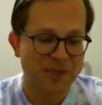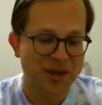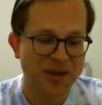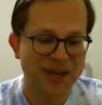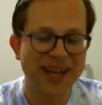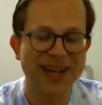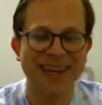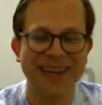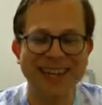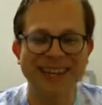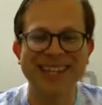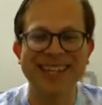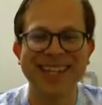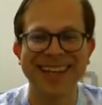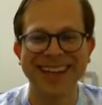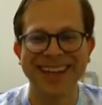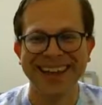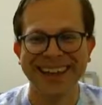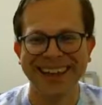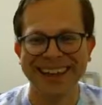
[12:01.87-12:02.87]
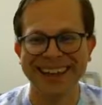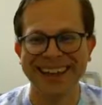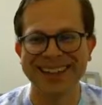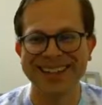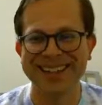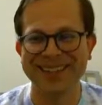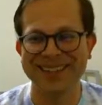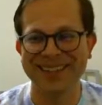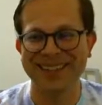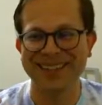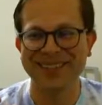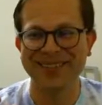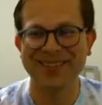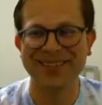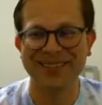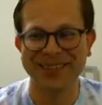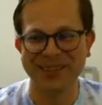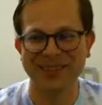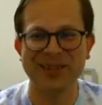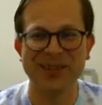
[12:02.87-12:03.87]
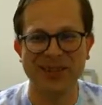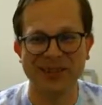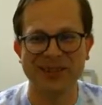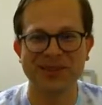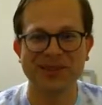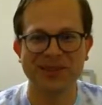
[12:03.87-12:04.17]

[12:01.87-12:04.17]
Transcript: because it's uh, uh,